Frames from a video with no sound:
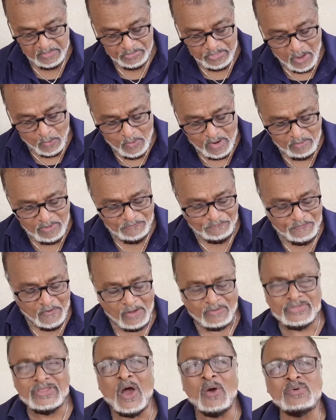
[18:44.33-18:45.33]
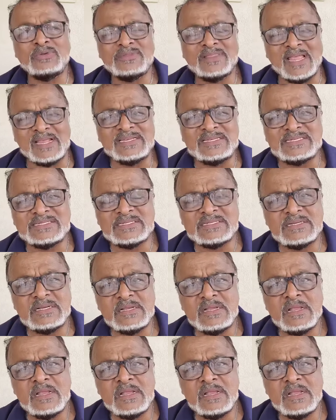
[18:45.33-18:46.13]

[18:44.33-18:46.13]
Now, when we found out this,